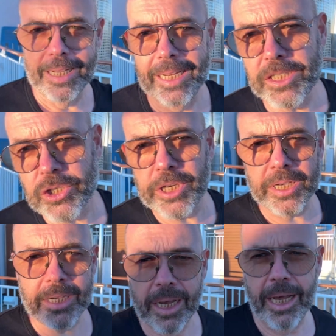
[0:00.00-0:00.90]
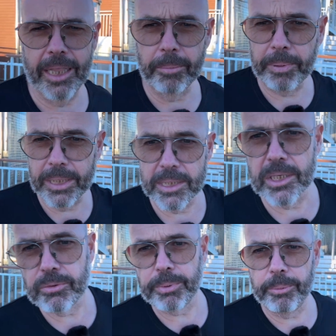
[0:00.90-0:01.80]
Let's check other
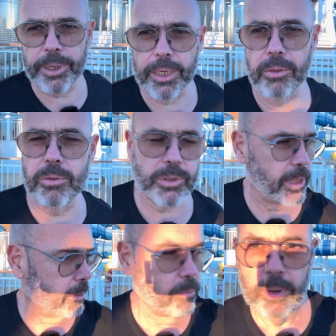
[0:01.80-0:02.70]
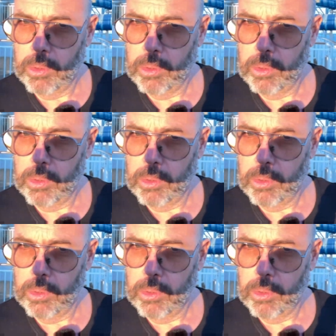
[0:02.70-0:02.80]
places where we can do some